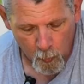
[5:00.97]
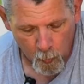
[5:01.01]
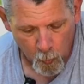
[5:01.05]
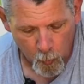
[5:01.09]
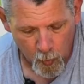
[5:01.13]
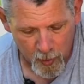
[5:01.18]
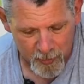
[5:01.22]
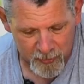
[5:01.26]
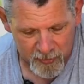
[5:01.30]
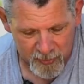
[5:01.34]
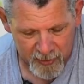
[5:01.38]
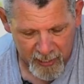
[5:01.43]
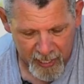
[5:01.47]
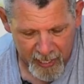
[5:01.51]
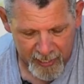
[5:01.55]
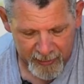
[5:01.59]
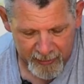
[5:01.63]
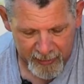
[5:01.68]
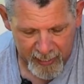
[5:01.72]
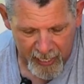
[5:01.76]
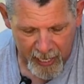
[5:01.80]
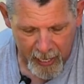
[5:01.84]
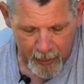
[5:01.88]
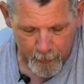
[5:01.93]
Once
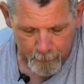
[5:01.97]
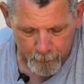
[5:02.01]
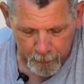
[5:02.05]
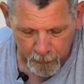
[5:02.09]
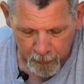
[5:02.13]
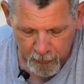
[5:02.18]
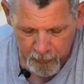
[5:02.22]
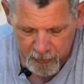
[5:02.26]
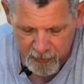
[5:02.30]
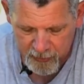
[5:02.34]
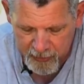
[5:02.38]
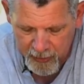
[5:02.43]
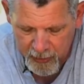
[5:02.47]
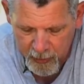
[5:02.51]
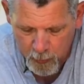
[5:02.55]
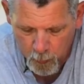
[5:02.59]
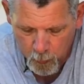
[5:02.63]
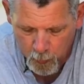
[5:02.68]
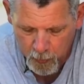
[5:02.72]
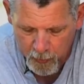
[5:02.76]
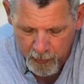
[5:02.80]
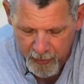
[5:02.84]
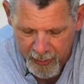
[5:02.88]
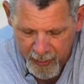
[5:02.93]
that gap looks
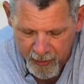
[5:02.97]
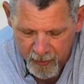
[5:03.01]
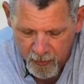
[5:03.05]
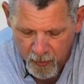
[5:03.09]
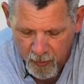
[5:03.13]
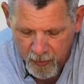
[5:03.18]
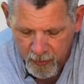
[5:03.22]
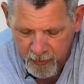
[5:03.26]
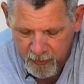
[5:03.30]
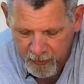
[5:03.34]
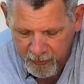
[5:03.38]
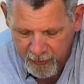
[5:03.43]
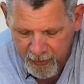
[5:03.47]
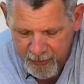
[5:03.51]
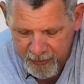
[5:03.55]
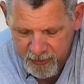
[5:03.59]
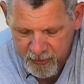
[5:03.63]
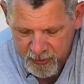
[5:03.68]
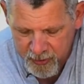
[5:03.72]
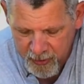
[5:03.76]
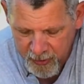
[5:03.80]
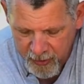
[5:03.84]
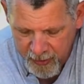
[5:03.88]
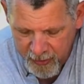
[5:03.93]
equal and our
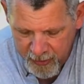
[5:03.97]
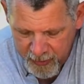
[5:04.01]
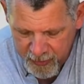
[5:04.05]
clutch